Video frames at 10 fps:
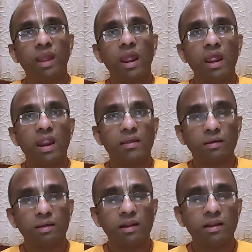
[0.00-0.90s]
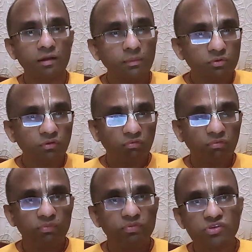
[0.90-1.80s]
And in terms
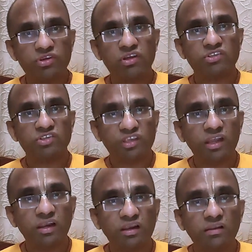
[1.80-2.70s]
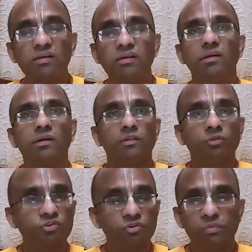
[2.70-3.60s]
of sheer skill,
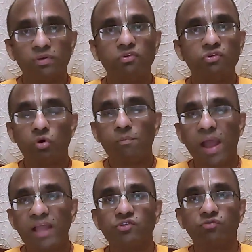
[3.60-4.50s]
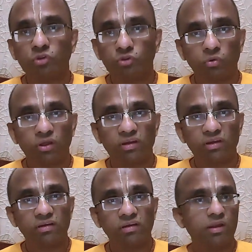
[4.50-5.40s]
Drishtadyumna was no match for Drona.
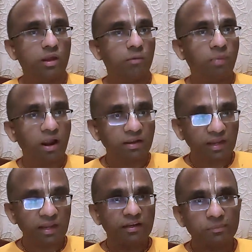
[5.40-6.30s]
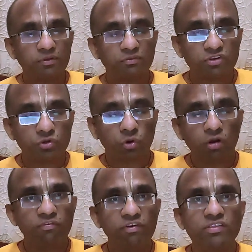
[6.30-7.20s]
But in terms of this
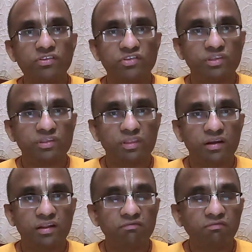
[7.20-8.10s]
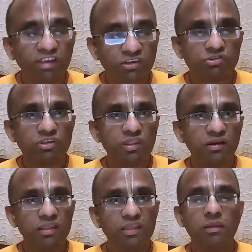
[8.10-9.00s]
confidence, that conviction
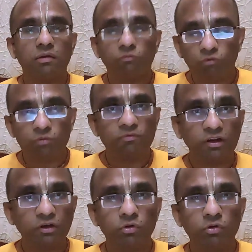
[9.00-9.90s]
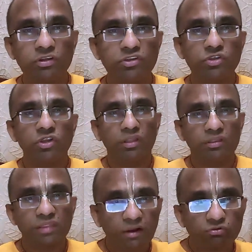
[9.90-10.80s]
that he would be victorious,
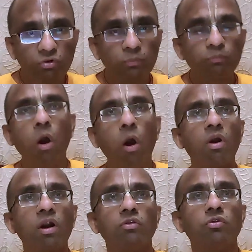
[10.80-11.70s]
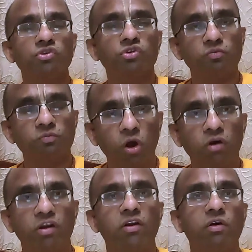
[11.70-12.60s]
that was what powered Duryodhana
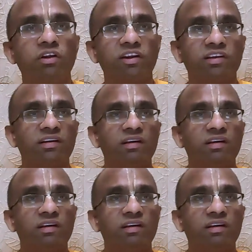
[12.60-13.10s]
on and on.